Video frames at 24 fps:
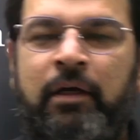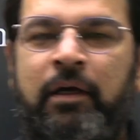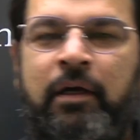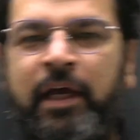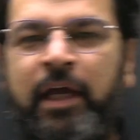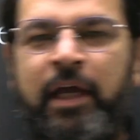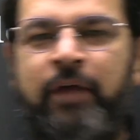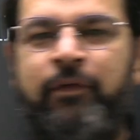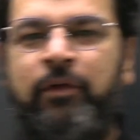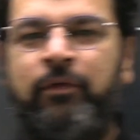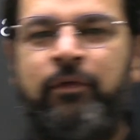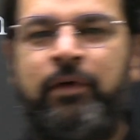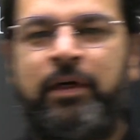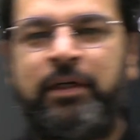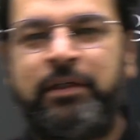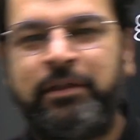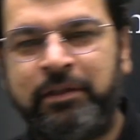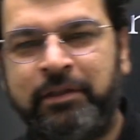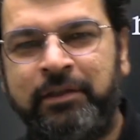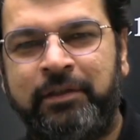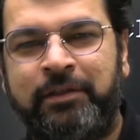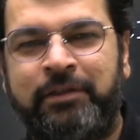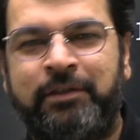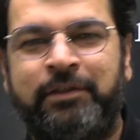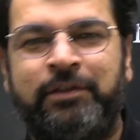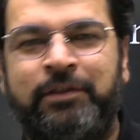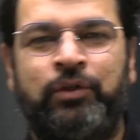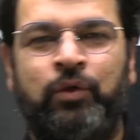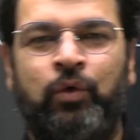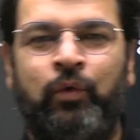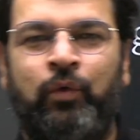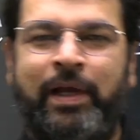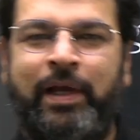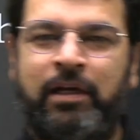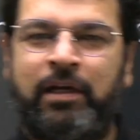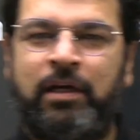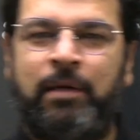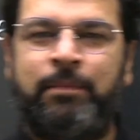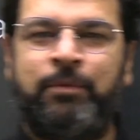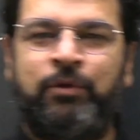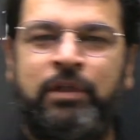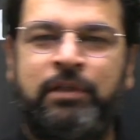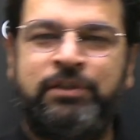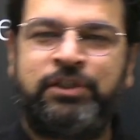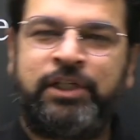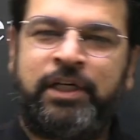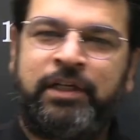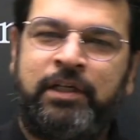Hi everyone, so welcome to
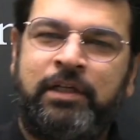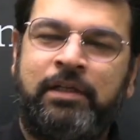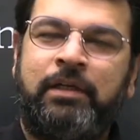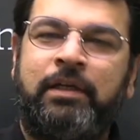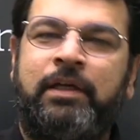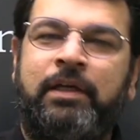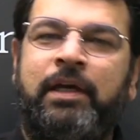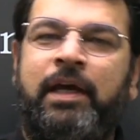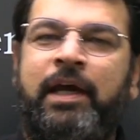the channel,